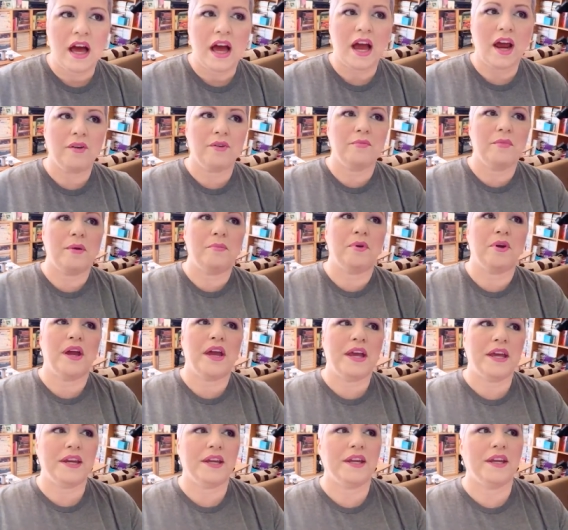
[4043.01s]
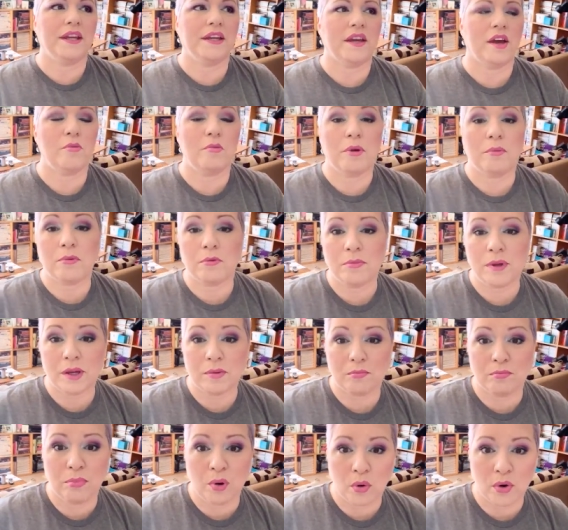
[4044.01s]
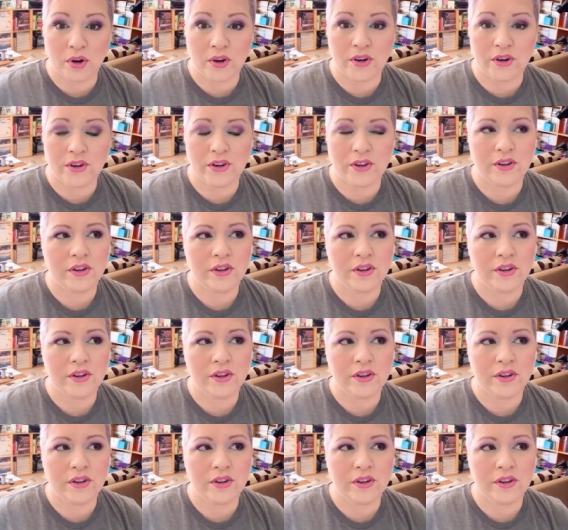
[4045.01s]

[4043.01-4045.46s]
I remember hating it. I remember being bored.